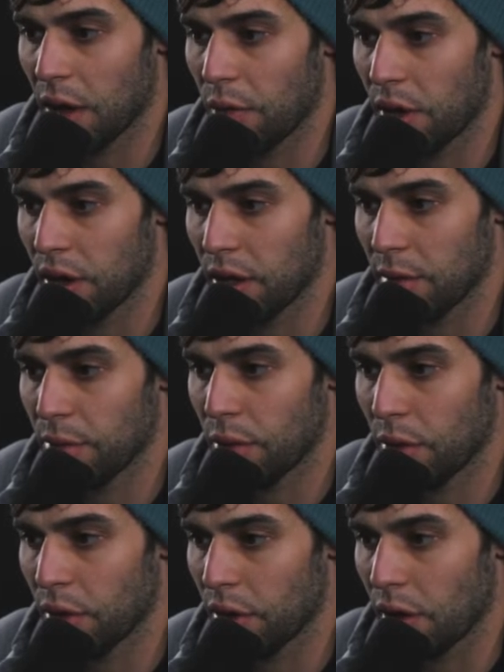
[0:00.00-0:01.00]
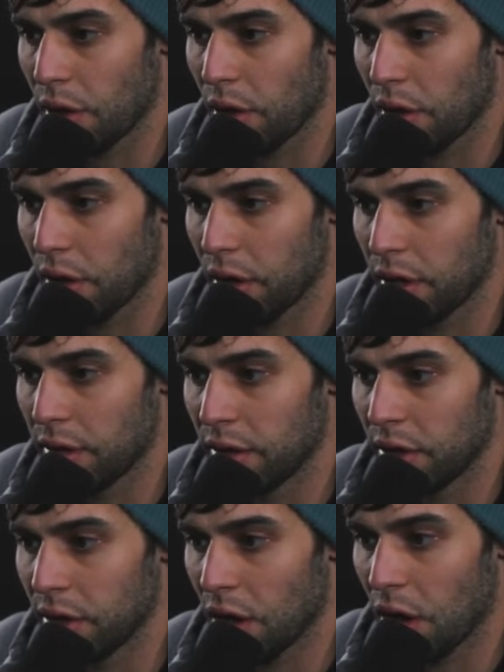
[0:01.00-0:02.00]
I want to import are in
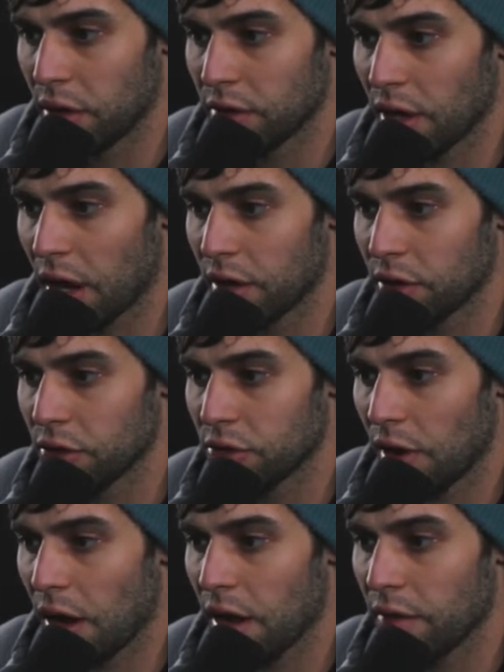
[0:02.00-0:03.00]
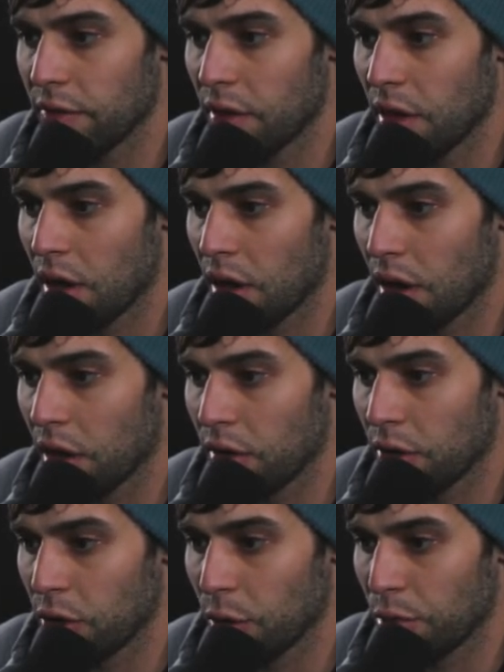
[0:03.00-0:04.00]
the untitled drive
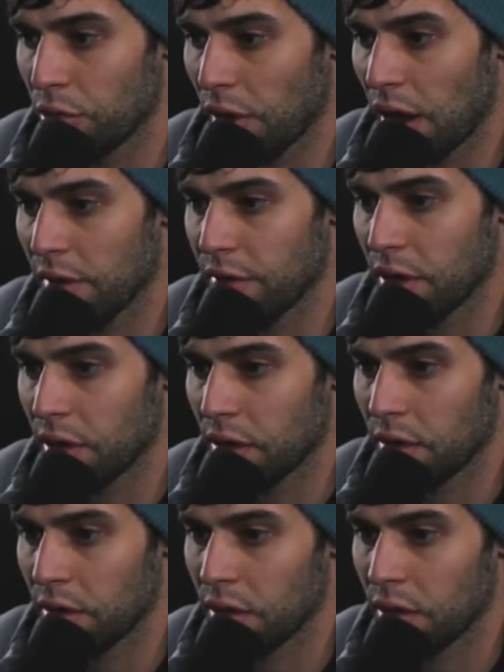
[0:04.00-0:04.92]
under private.